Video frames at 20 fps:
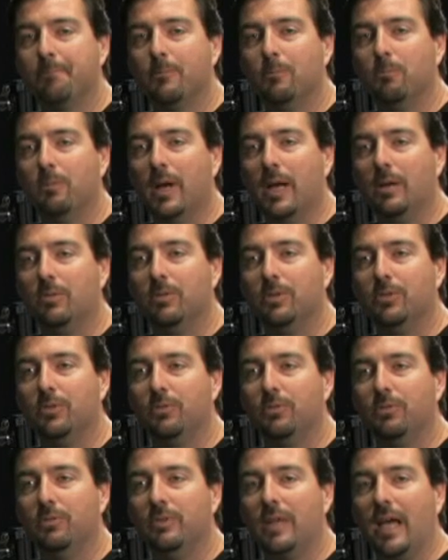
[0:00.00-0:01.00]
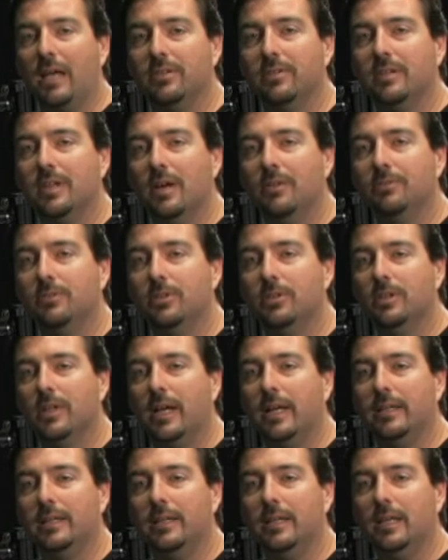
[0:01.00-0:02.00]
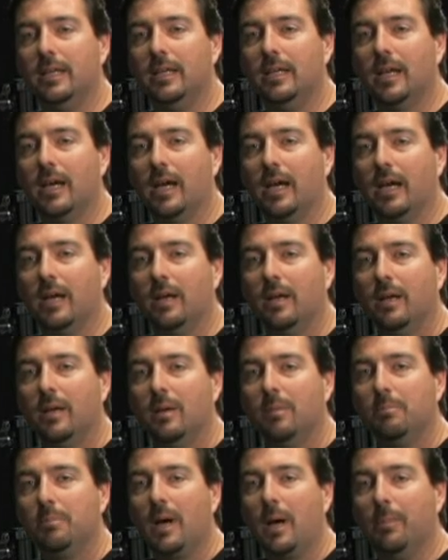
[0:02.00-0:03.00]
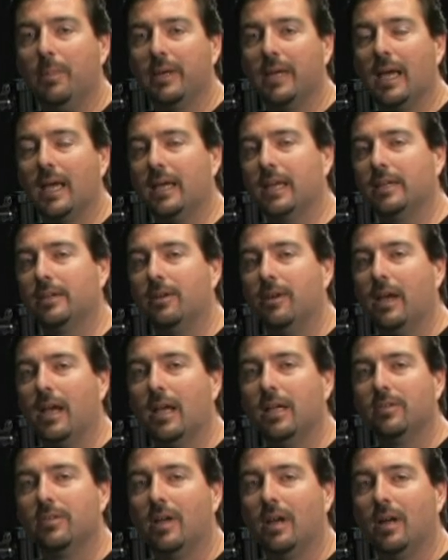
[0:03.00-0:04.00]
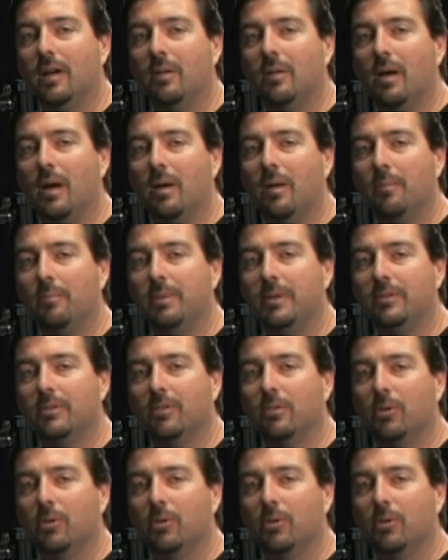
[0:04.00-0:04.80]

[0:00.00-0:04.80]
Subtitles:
Red was nice enough to let the public get their hands on a piece of